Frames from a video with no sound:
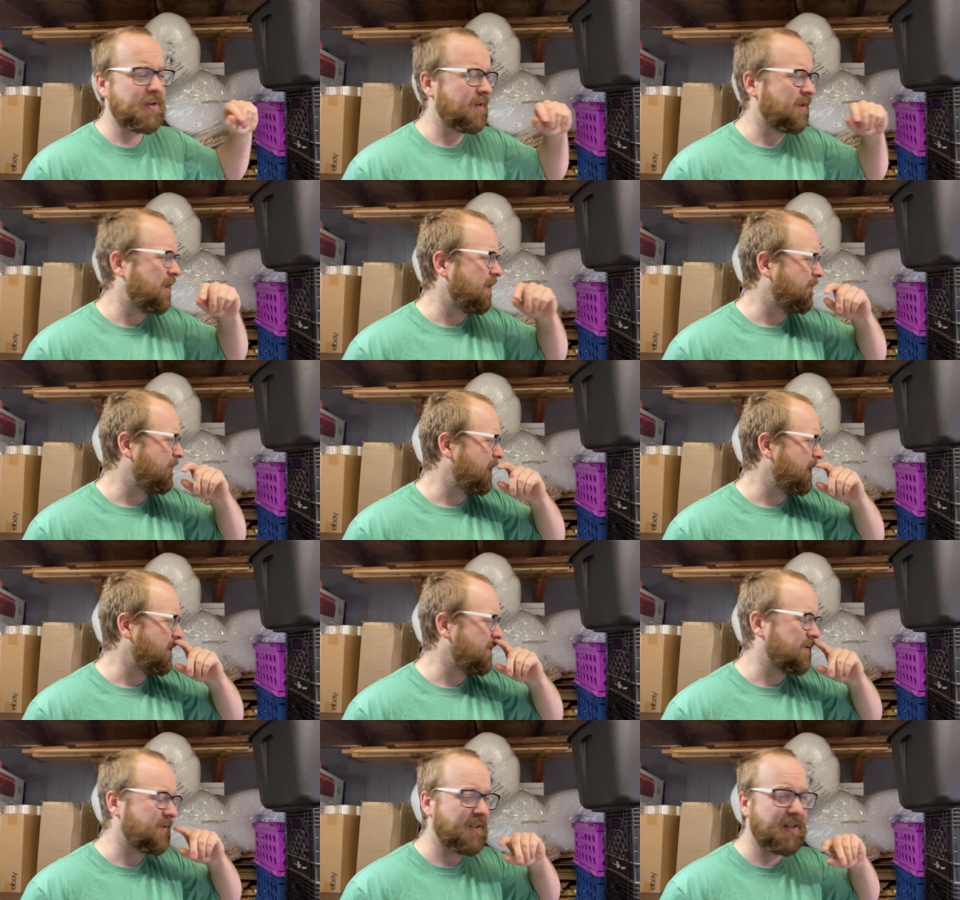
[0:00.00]
get rid of
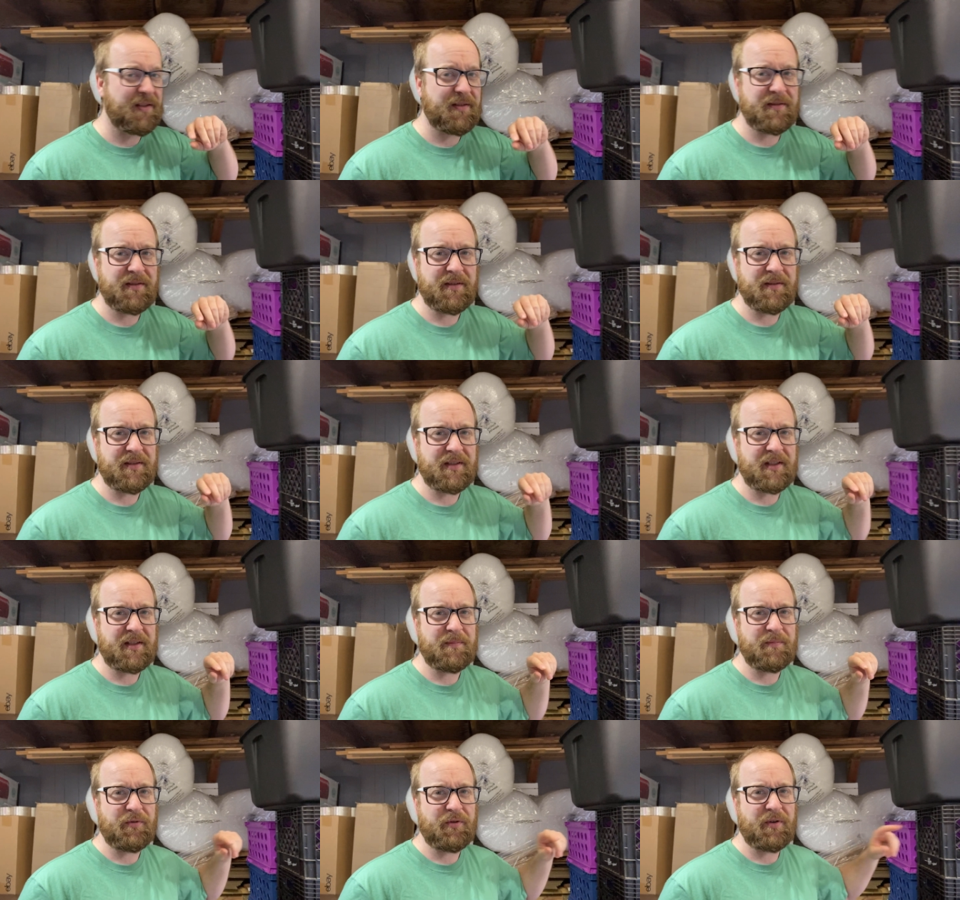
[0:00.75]
those, not use those
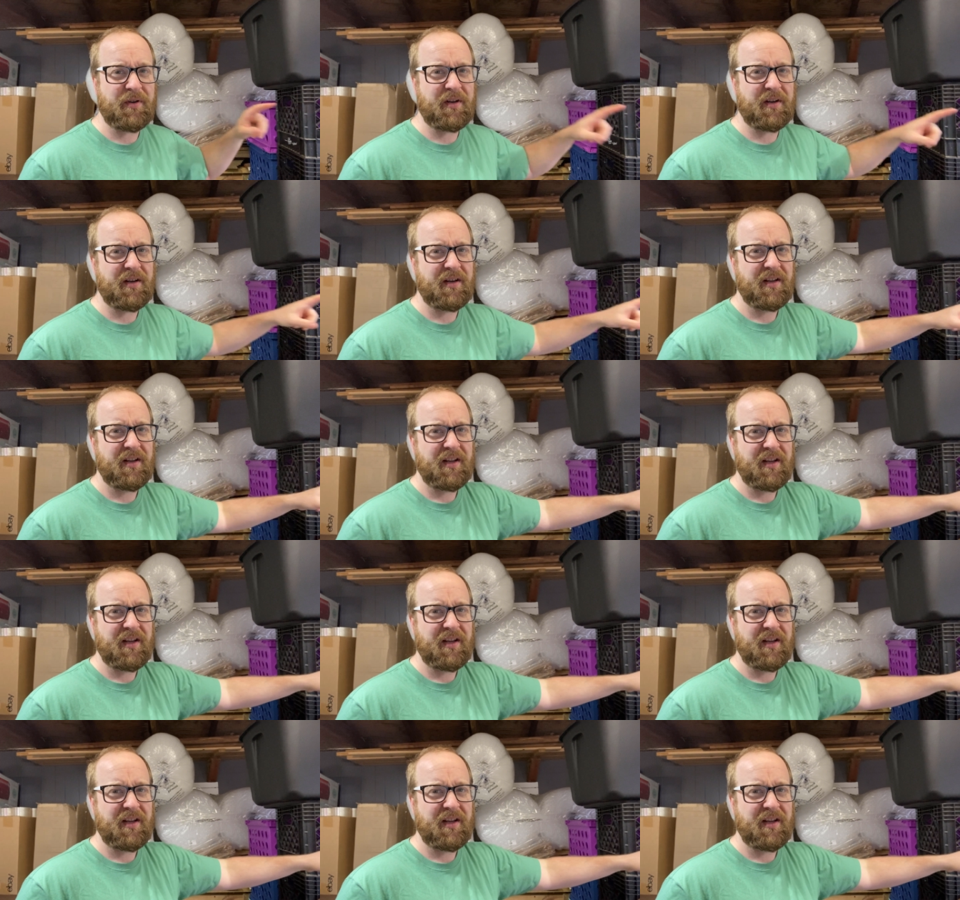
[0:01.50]
anymore.